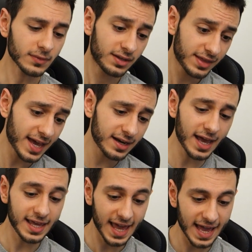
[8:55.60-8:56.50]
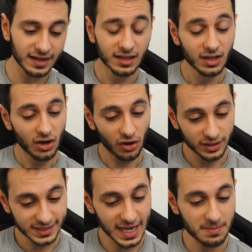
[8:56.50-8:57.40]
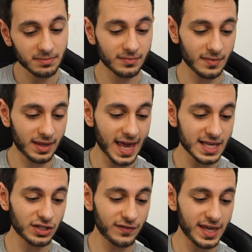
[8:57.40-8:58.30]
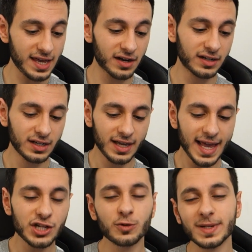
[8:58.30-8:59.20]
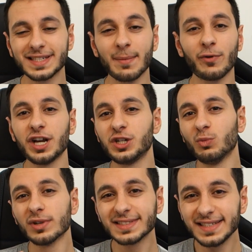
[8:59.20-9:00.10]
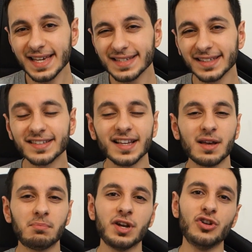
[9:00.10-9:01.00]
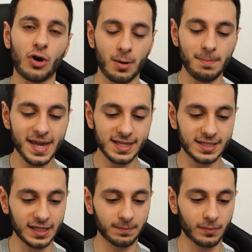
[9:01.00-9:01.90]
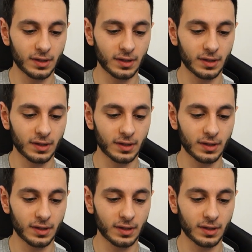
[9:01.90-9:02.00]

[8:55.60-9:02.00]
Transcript: Then again, on the same case over here, instrument separation was decent but not amazing.